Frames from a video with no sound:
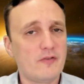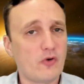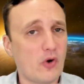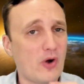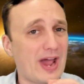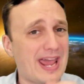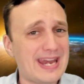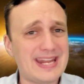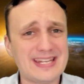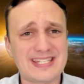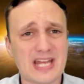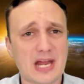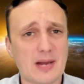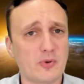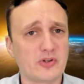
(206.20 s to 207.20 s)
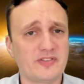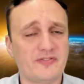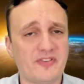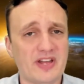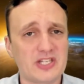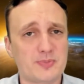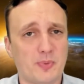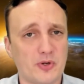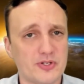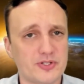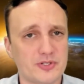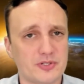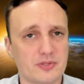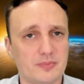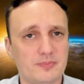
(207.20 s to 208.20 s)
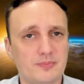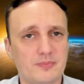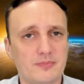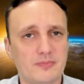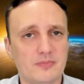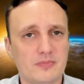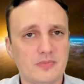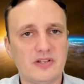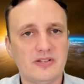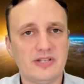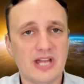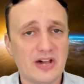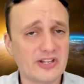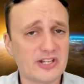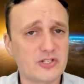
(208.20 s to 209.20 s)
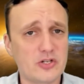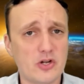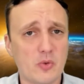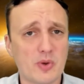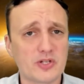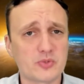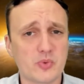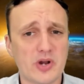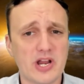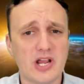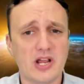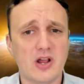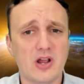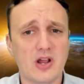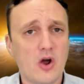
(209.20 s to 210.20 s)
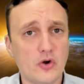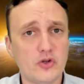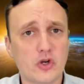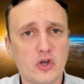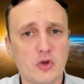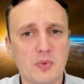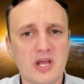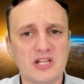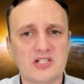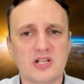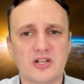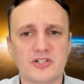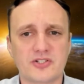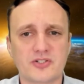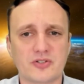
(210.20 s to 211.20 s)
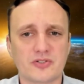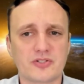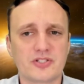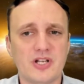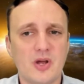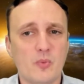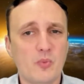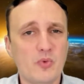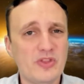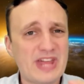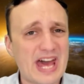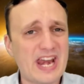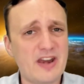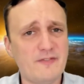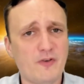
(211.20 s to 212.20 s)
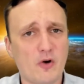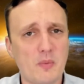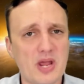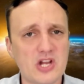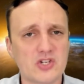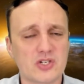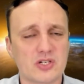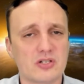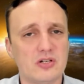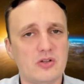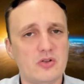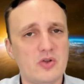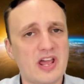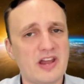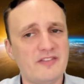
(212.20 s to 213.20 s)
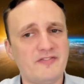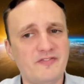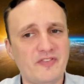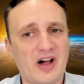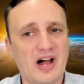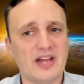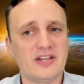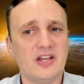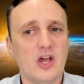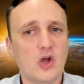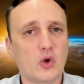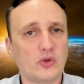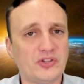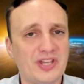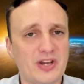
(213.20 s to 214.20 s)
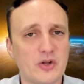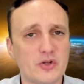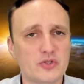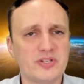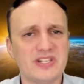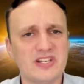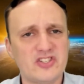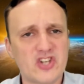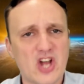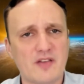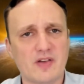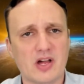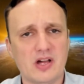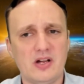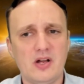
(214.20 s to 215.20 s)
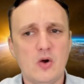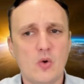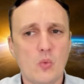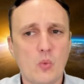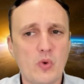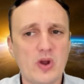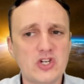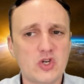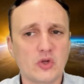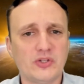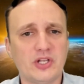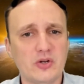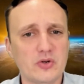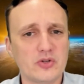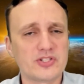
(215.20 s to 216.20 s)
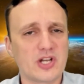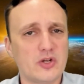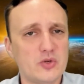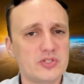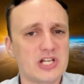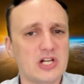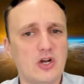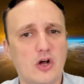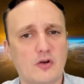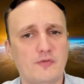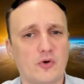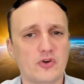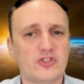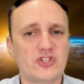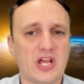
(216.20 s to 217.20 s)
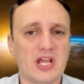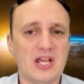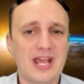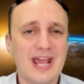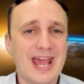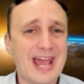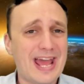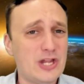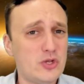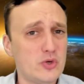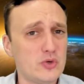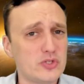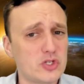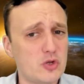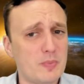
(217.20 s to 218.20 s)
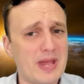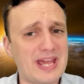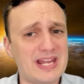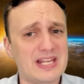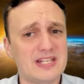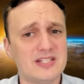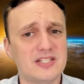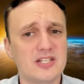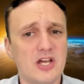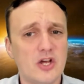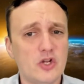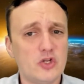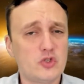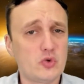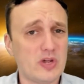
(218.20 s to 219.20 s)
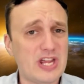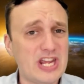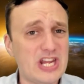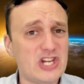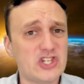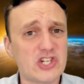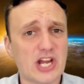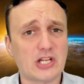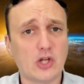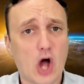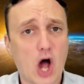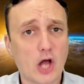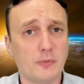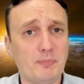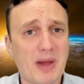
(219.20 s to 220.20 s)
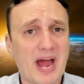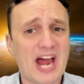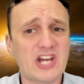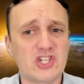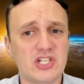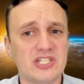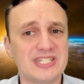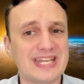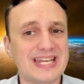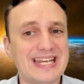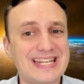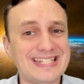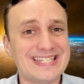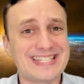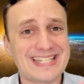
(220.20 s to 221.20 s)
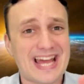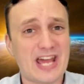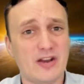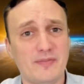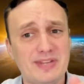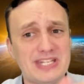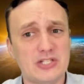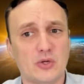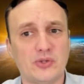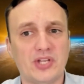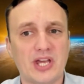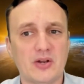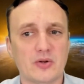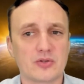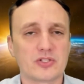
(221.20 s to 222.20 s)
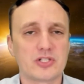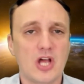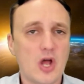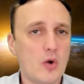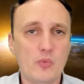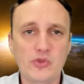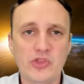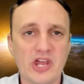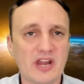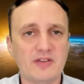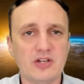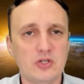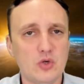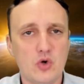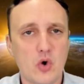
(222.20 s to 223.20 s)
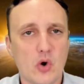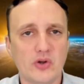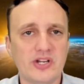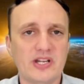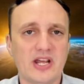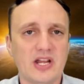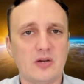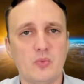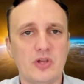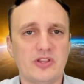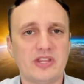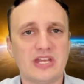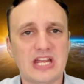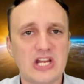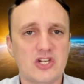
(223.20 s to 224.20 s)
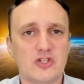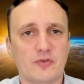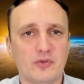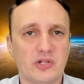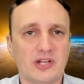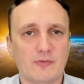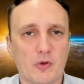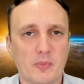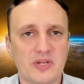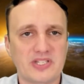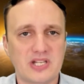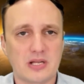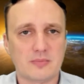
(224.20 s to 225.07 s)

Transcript: for any cyber defense posture. Now that you know what's running on your Kubernetes clusters, with that information, you can find containers using Java, which containers are using Log4j, and use Kubernetes to inject hot patches inside of these containers without having to coordinate with each of the development